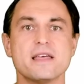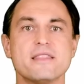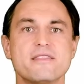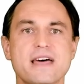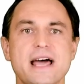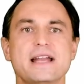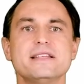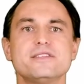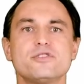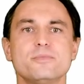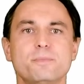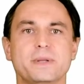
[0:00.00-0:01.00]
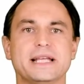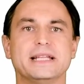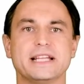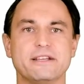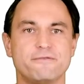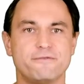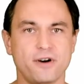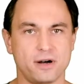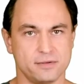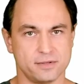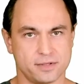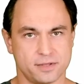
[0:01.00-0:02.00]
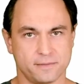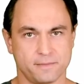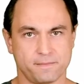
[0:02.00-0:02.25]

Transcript: That is completely false.